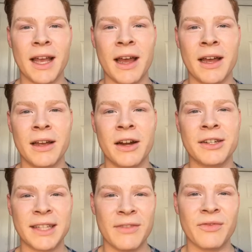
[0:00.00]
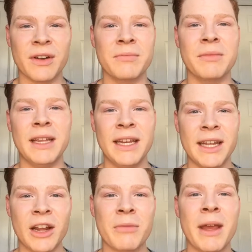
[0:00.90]
our skin from
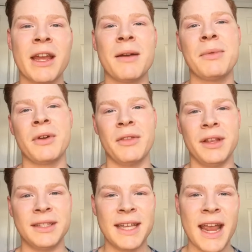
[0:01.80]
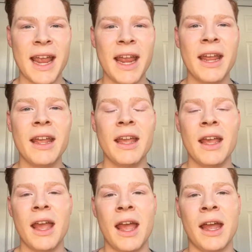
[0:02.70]
eating our makeup throughout the day,
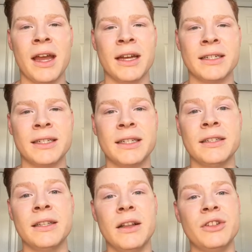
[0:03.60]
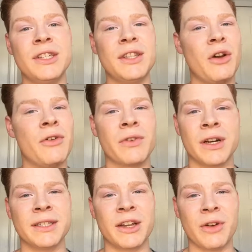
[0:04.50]
and just the
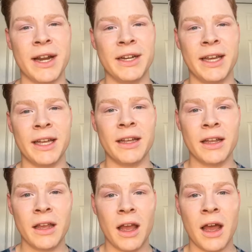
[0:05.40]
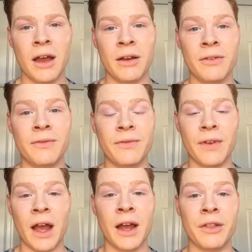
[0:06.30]
overall degrading of
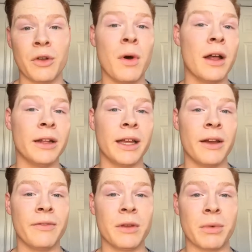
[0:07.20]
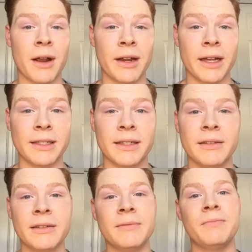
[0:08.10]
the quality of the product
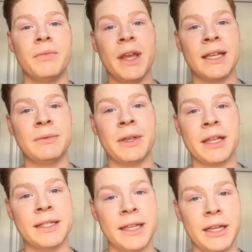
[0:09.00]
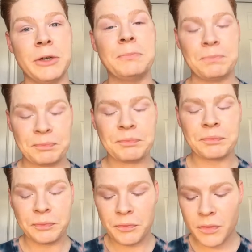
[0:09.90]
as we continue.
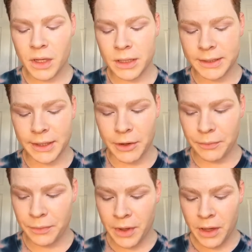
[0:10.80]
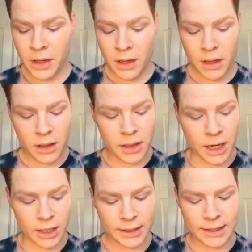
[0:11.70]
So
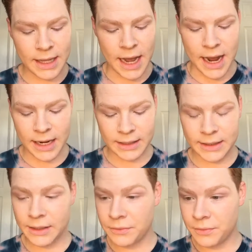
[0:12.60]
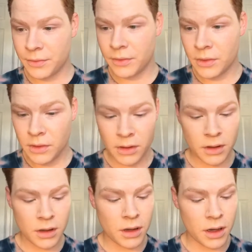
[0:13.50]
there's that.
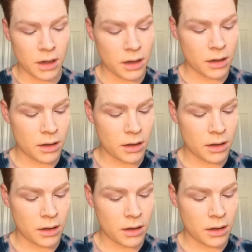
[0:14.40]
And